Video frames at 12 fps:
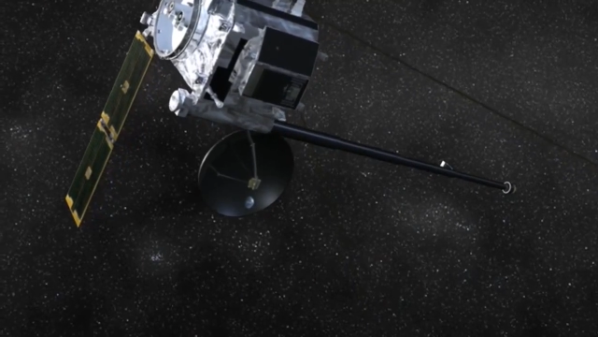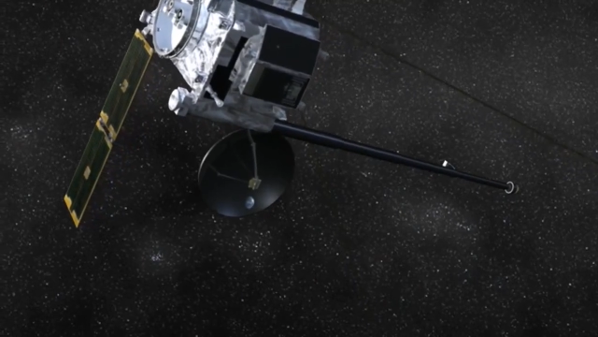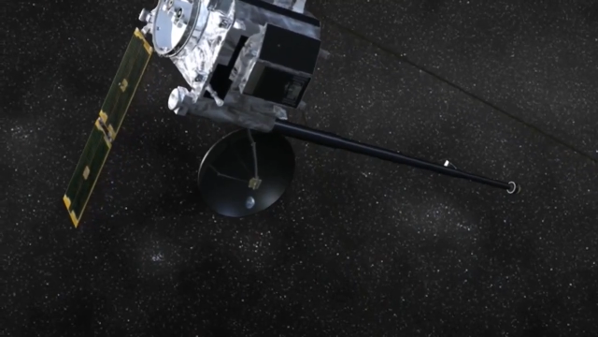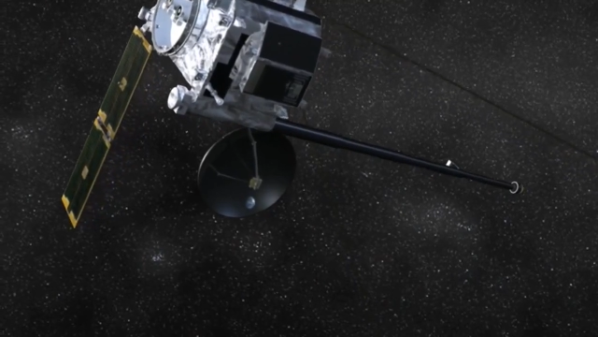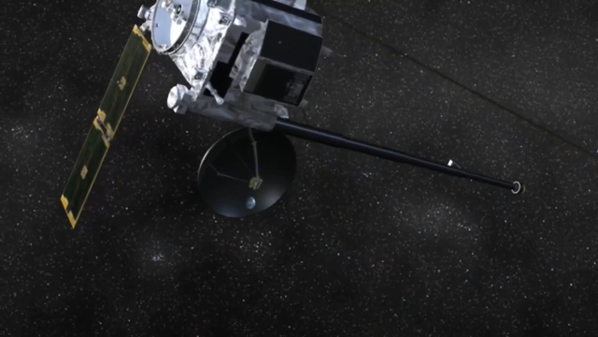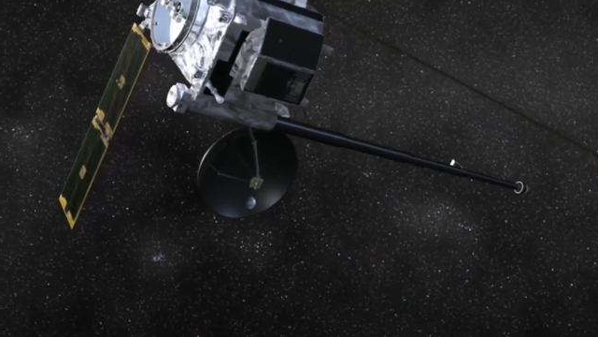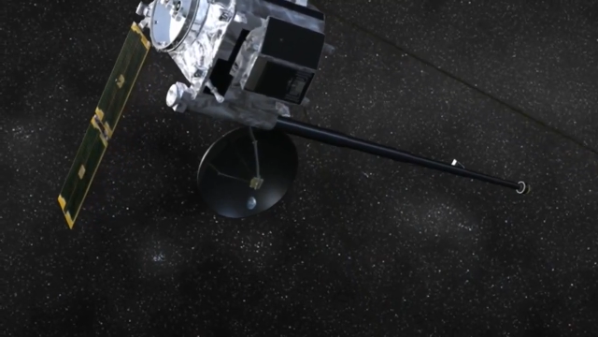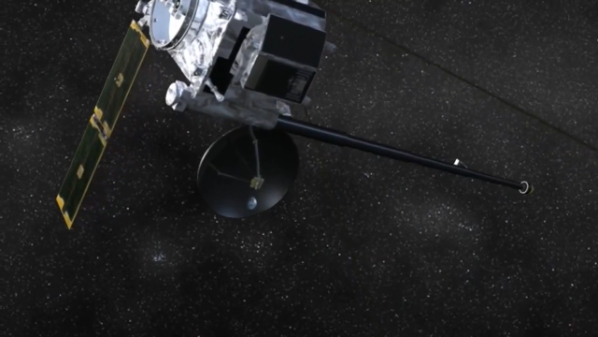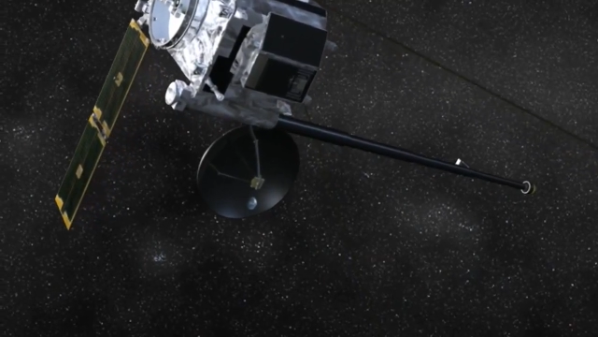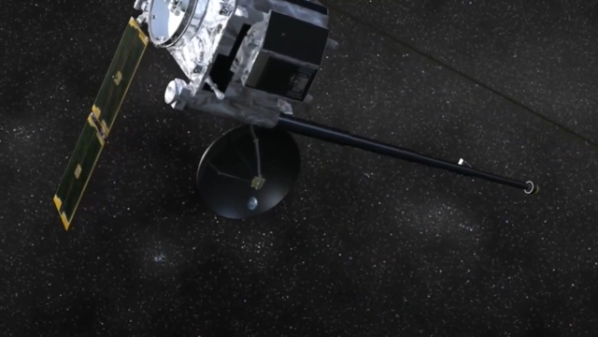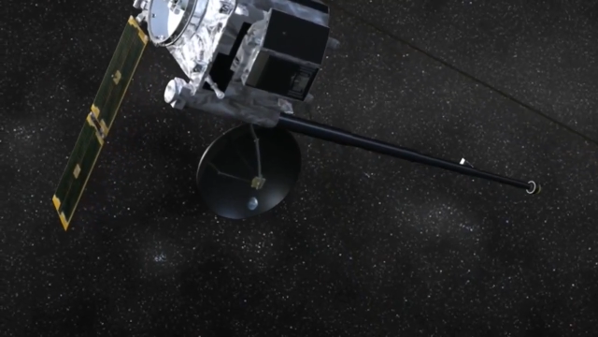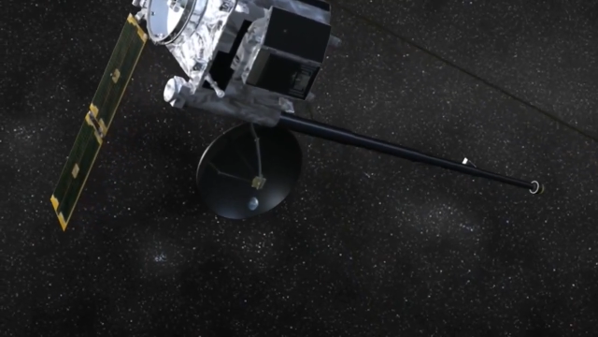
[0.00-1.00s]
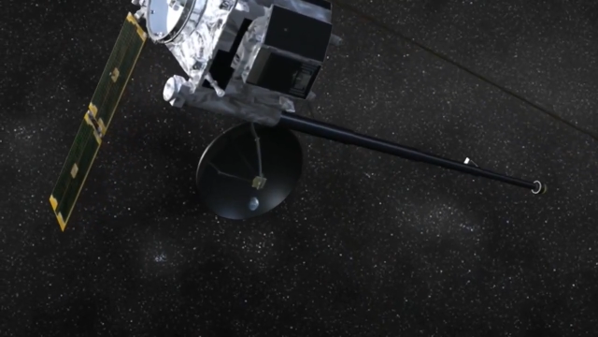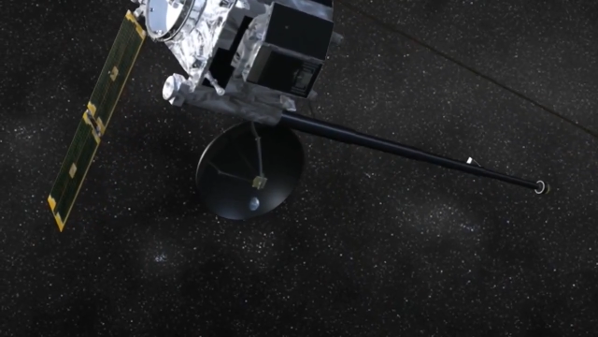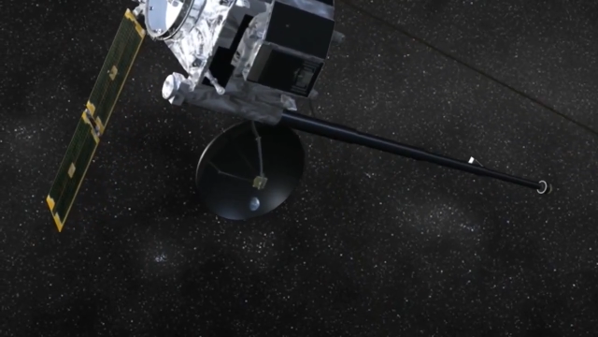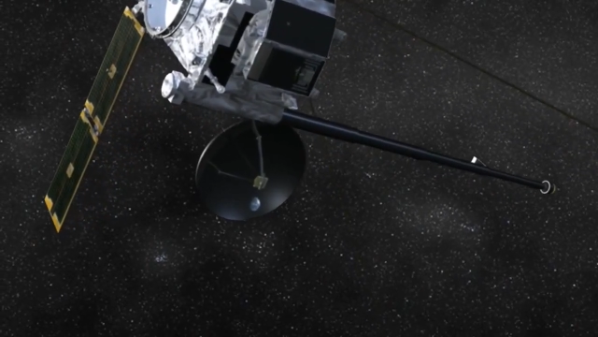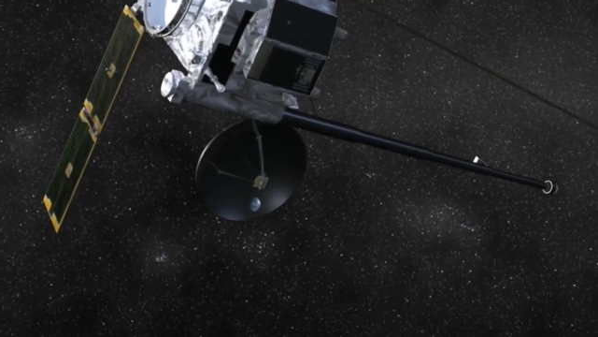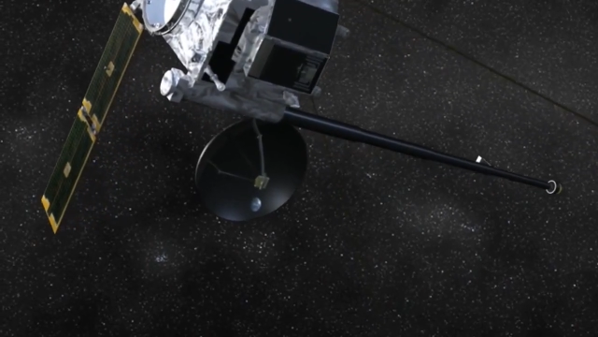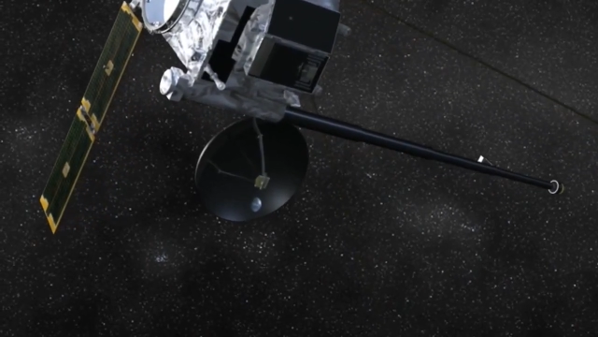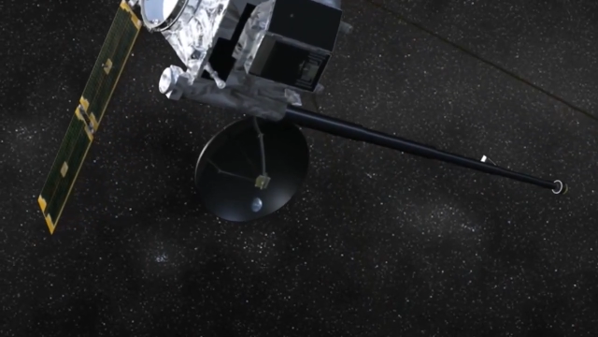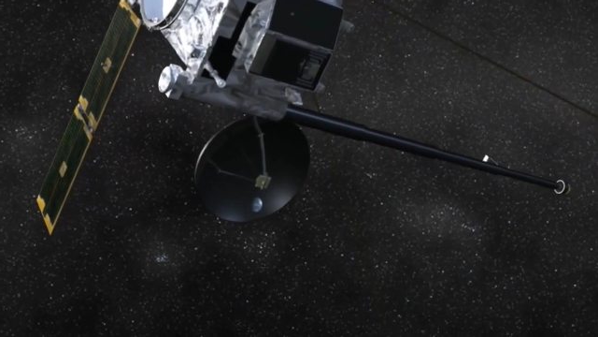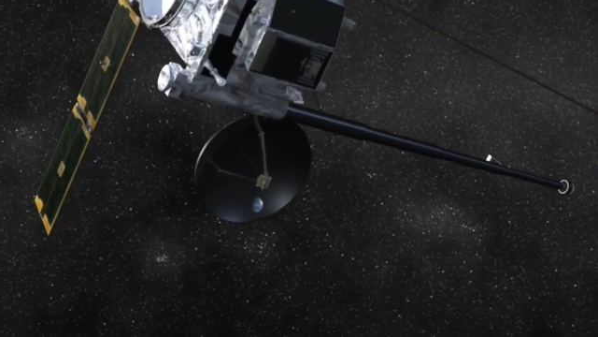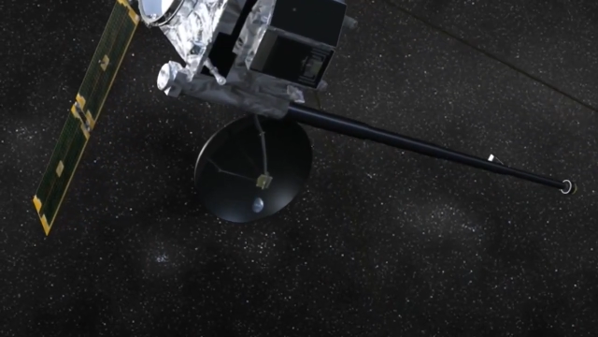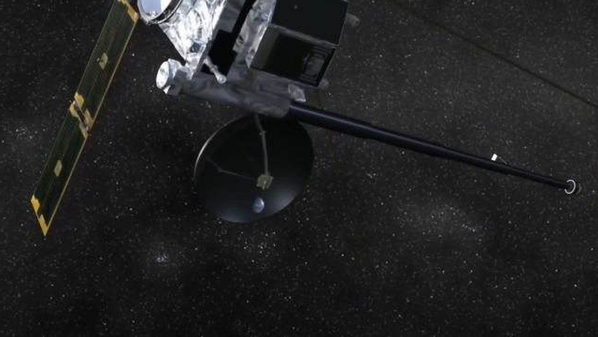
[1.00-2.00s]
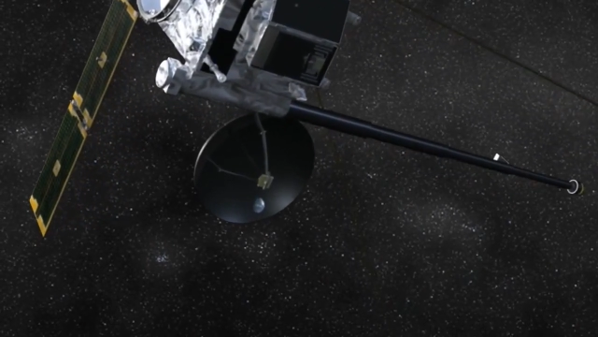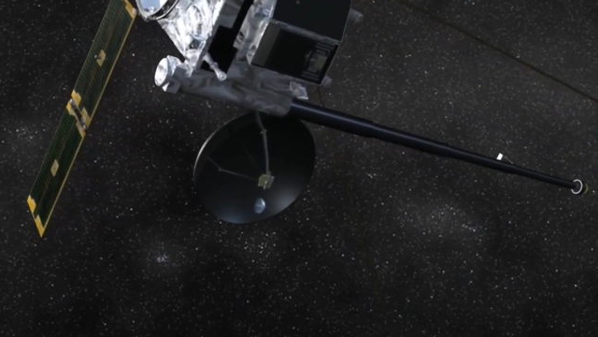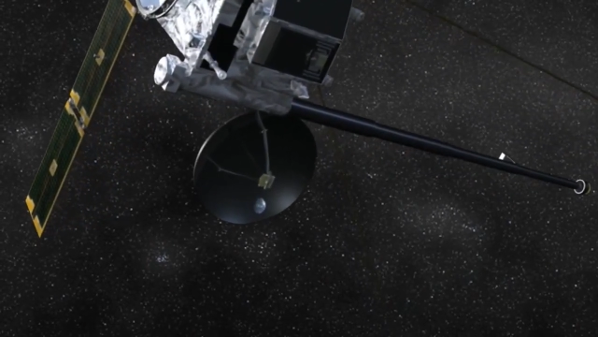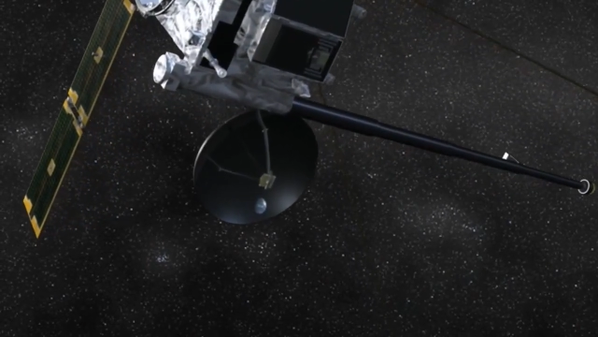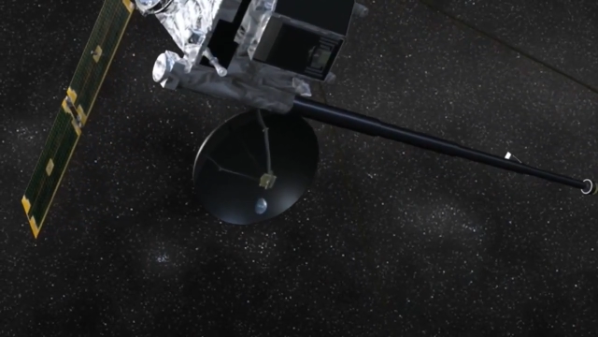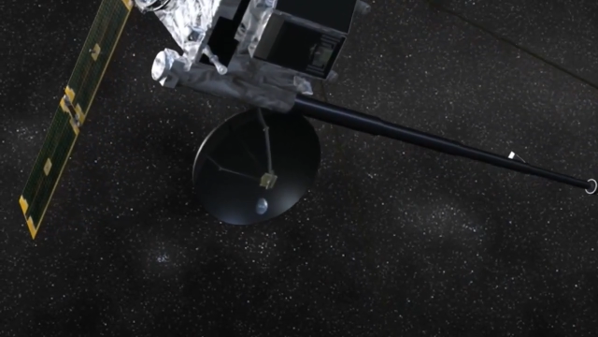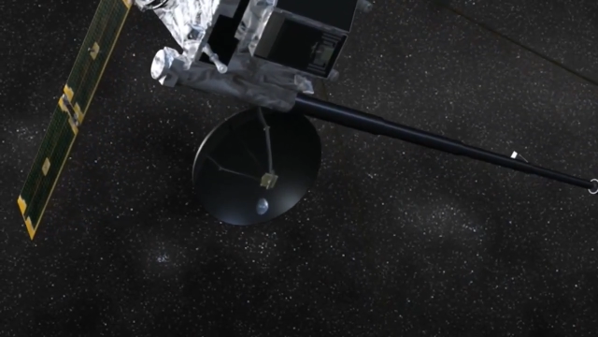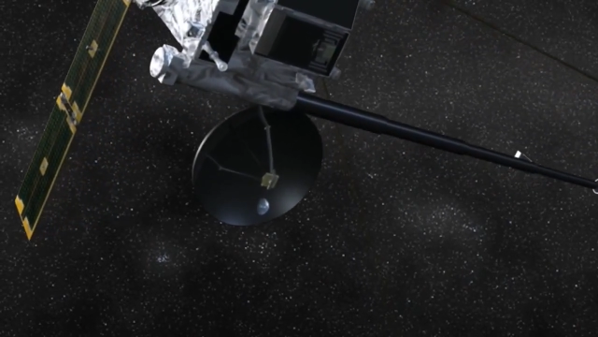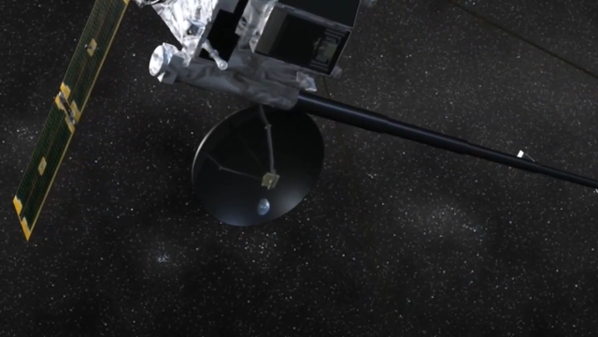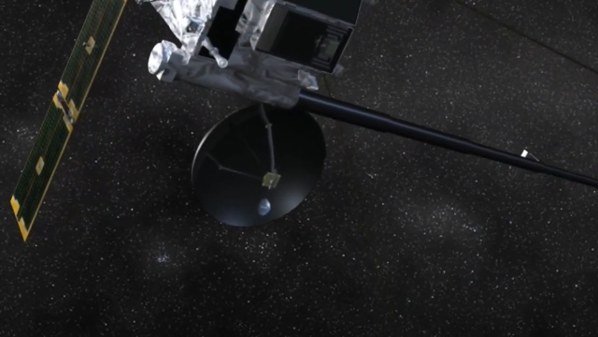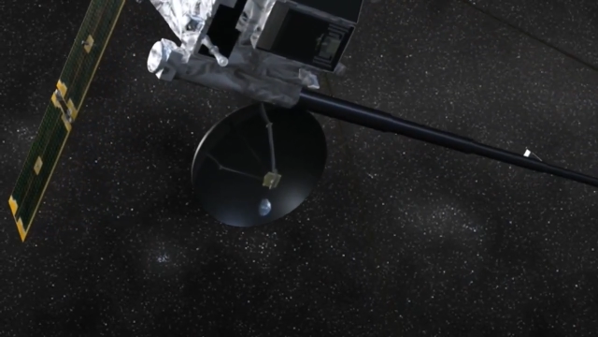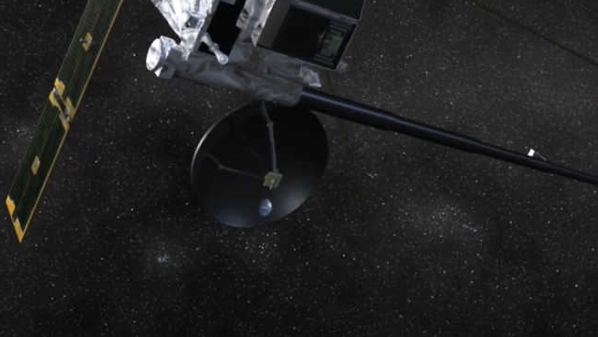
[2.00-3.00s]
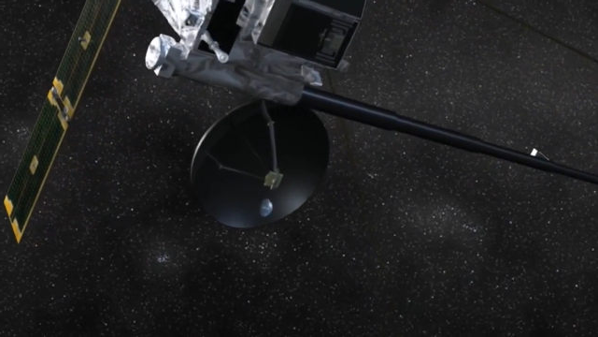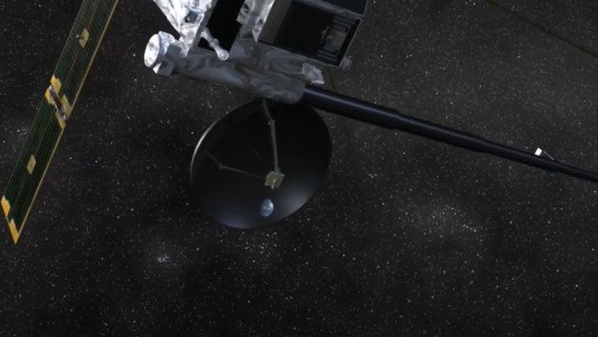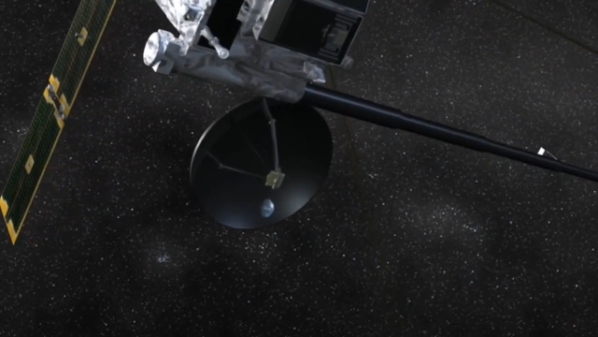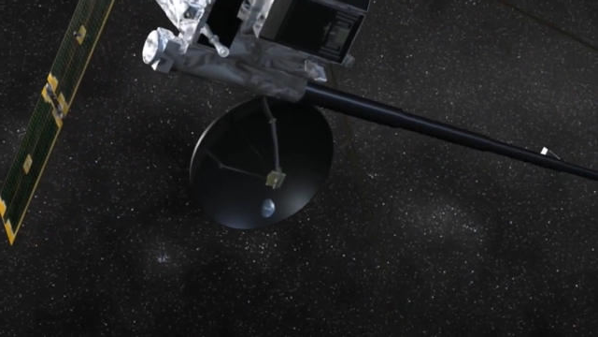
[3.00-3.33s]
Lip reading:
No face is visible, so there are no lips to read.